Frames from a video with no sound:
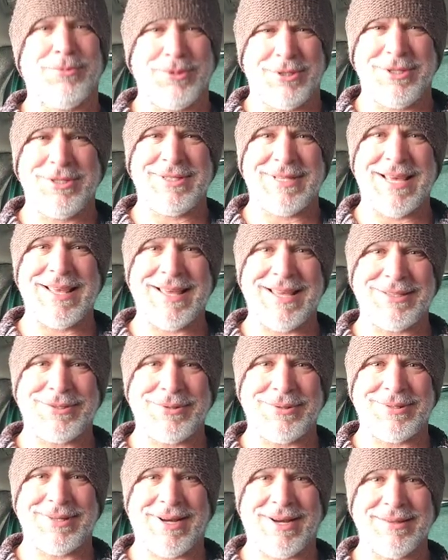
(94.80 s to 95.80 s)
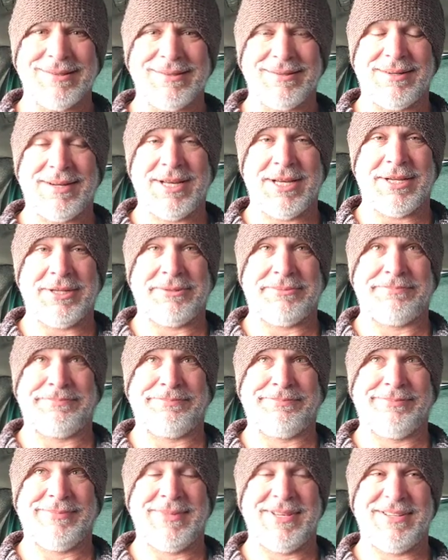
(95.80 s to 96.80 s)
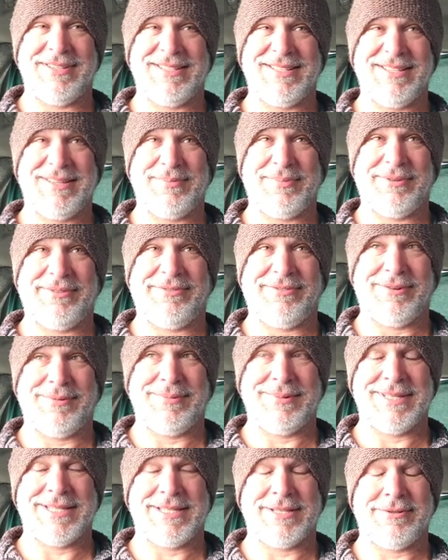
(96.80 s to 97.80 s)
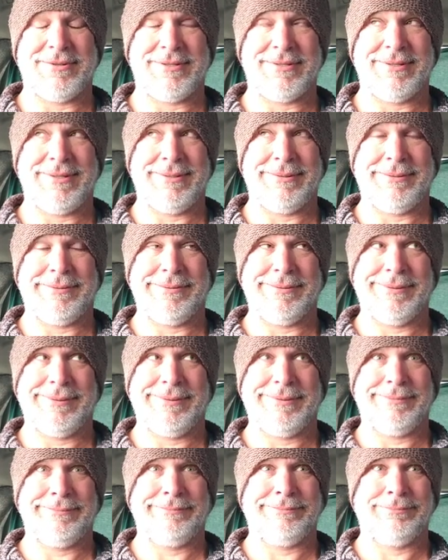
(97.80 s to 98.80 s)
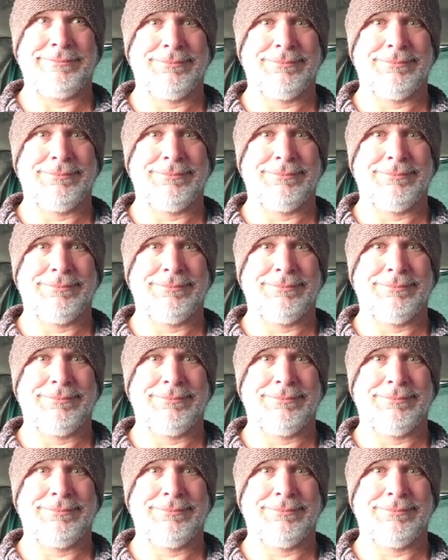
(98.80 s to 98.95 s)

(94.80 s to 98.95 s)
Would you say that to a doctor? Oh, you're still performing surgery? Okay.